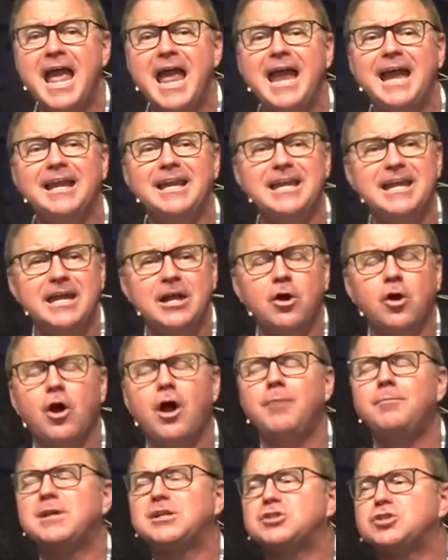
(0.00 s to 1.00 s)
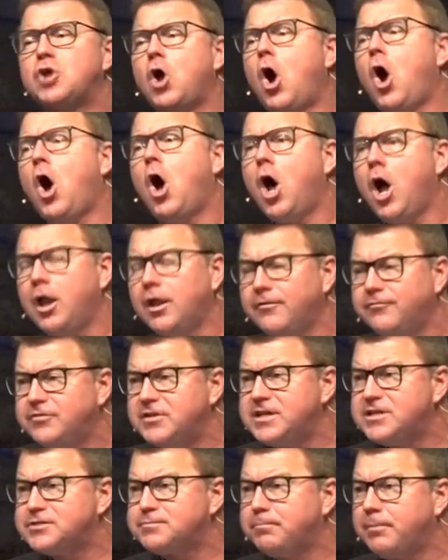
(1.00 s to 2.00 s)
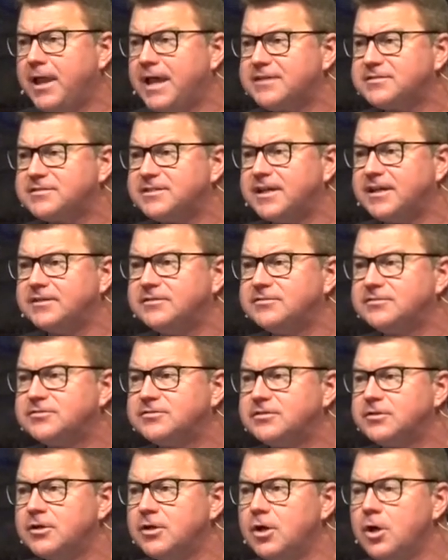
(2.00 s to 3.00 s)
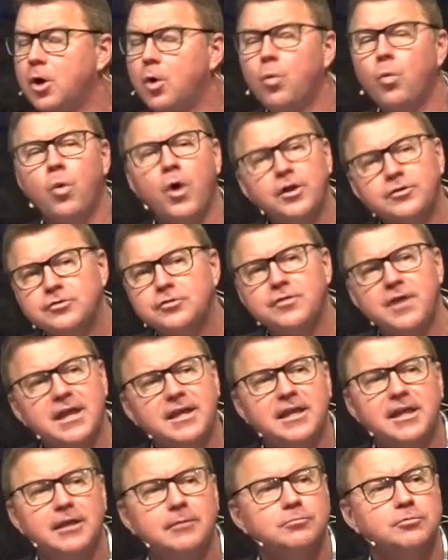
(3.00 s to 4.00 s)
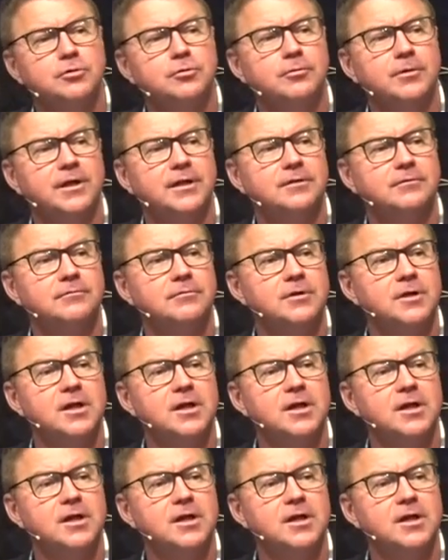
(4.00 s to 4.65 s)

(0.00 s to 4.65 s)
And here, amidst all of these blessings, what do they keep doing?